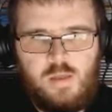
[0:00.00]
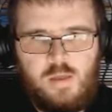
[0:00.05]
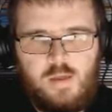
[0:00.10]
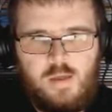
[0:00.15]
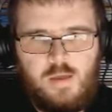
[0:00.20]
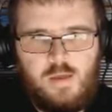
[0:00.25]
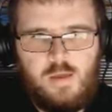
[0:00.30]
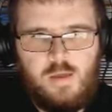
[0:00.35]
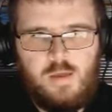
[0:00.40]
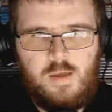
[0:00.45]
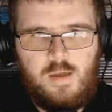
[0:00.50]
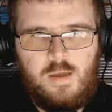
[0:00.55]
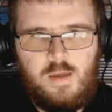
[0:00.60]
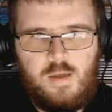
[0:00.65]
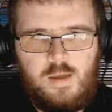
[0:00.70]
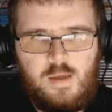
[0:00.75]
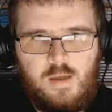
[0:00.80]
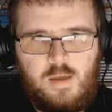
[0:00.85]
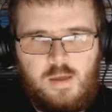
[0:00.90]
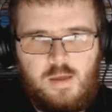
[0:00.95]

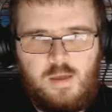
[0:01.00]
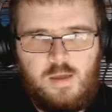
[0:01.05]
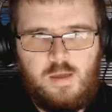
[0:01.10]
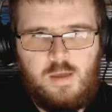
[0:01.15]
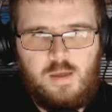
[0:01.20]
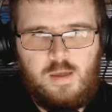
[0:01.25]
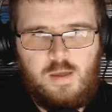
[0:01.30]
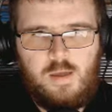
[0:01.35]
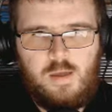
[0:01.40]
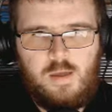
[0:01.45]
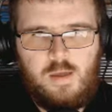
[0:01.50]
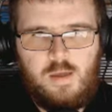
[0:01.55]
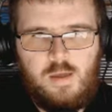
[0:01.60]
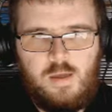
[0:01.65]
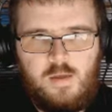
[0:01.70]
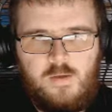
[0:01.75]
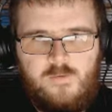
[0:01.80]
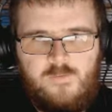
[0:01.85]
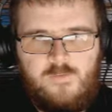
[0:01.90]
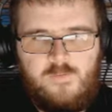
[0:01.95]
Uh,
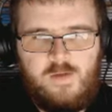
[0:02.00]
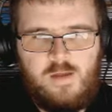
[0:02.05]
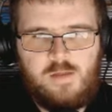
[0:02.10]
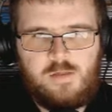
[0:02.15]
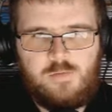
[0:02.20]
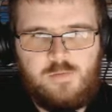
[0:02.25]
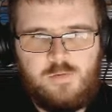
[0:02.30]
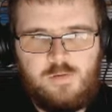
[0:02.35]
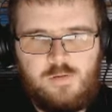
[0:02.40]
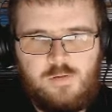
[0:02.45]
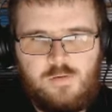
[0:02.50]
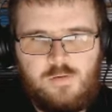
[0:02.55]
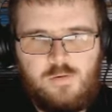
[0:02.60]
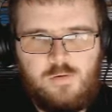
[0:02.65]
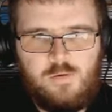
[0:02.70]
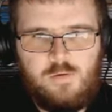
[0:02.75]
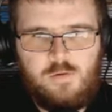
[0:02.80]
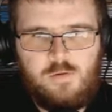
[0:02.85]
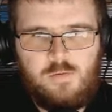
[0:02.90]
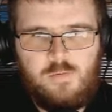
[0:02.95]
that's the
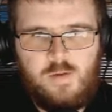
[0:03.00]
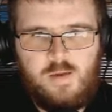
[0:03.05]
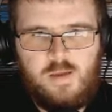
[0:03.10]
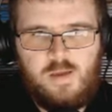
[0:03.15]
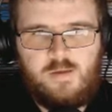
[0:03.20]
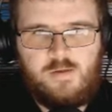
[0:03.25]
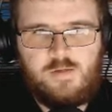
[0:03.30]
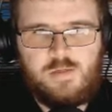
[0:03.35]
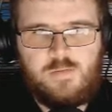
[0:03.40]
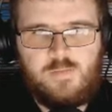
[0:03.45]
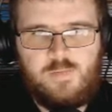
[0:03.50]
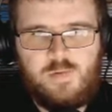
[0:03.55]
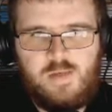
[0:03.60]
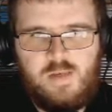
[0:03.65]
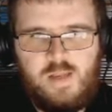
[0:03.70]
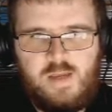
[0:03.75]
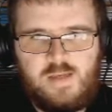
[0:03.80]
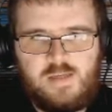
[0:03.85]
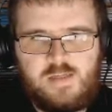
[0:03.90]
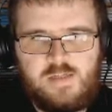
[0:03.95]
door that goes to the
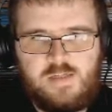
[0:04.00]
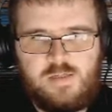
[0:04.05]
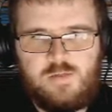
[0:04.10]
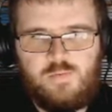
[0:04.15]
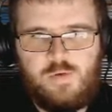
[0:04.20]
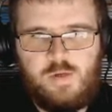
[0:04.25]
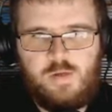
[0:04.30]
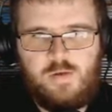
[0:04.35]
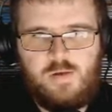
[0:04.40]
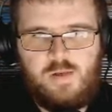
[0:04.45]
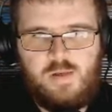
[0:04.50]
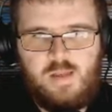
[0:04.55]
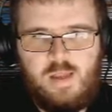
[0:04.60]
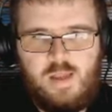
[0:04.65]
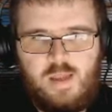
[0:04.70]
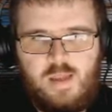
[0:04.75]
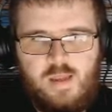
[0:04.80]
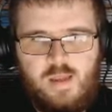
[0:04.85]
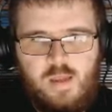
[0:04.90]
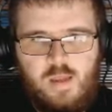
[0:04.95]
Nexus. We don't need
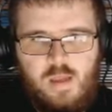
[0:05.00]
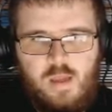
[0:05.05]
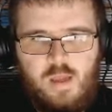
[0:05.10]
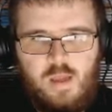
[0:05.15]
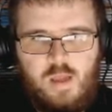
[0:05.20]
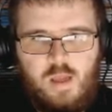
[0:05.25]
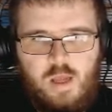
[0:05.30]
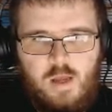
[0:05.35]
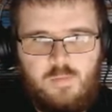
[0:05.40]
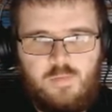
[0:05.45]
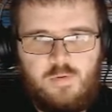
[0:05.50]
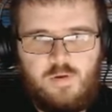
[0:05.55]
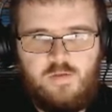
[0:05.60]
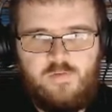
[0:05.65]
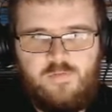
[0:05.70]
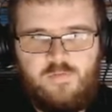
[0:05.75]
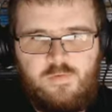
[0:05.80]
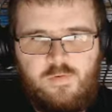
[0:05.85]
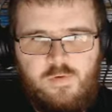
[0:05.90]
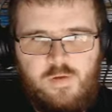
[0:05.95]
that. I believe
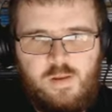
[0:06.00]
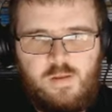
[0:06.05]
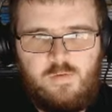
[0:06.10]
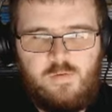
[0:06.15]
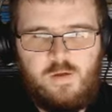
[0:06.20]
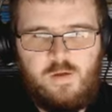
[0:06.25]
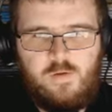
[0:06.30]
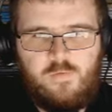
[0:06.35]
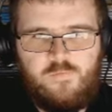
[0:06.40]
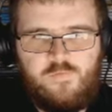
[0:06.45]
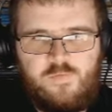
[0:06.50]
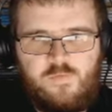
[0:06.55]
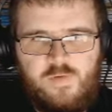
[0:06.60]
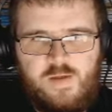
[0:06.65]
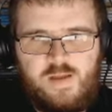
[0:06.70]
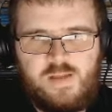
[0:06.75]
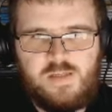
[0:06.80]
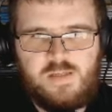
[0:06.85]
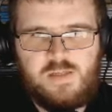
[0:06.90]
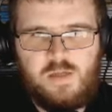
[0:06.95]
I've already gone through
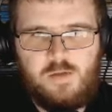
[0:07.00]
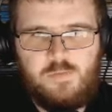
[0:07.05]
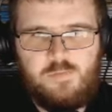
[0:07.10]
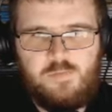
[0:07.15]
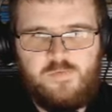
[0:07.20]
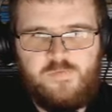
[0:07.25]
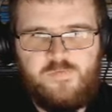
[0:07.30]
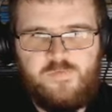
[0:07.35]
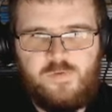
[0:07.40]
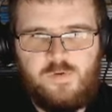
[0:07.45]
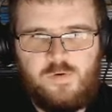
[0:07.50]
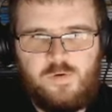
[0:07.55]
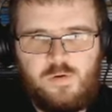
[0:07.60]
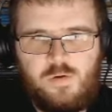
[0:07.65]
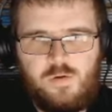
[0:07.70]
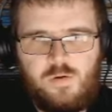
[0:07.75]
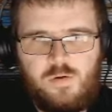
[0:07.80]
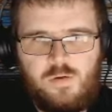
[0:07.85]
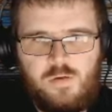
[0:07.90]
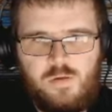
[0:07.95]
that sign
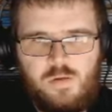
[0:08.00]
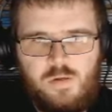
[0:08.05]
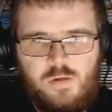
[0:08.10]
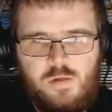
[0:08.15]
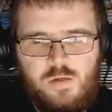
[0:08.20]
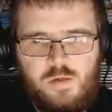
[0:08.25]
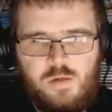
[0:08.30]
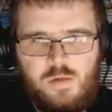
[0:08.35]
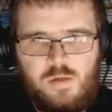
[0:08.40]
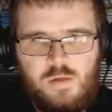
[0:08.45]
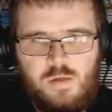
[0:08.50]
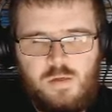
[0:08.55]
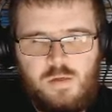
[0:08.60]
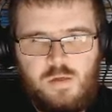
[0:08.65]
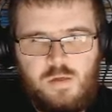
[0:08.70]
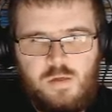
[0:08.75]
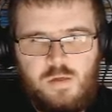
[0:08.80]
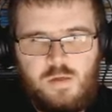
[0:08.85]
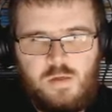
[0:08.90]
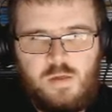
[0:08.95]
before.
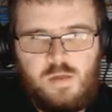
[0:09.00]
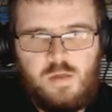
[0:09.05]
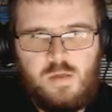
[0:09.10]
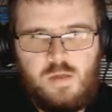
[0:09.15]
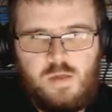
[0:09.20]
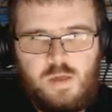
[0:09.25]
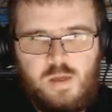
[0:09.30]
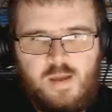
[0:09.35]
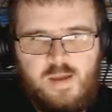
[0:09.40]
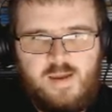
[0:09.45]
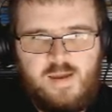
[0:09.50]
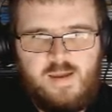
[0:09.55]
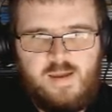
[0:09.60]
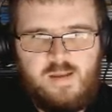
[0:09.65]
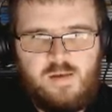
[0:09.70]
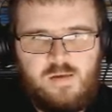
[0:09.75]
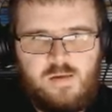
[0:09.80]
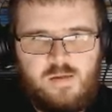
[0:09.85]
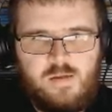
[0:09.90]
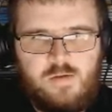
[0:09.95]

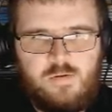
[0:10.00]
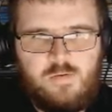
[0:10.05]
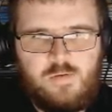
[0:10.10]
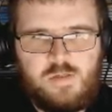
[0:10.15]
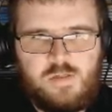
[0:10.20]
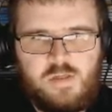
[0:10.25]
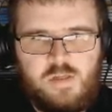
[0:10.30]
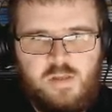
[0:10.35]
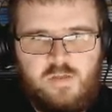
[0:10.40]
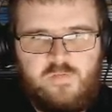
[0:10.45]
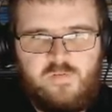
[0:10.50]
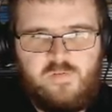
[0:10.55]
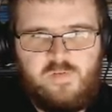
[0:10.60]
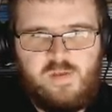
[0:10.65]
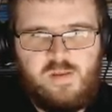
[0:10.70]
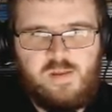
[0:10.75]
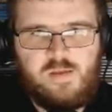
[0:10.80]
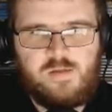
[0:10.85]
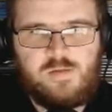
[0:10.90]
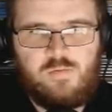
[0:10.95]
And there was another
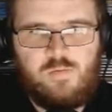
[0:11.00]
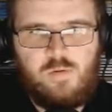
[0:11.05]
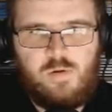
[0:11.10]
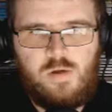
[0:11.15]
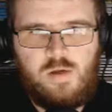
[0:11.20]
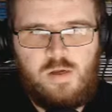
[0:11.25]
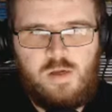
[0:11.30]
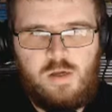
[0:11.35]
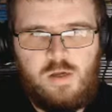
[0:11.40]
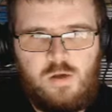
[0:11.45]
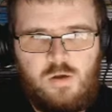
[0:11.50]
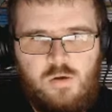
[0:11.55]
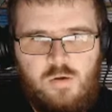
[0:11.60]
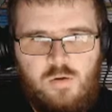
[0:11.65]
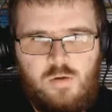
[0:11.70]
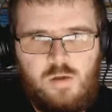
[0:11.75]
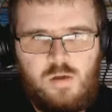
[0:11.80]
thing as well.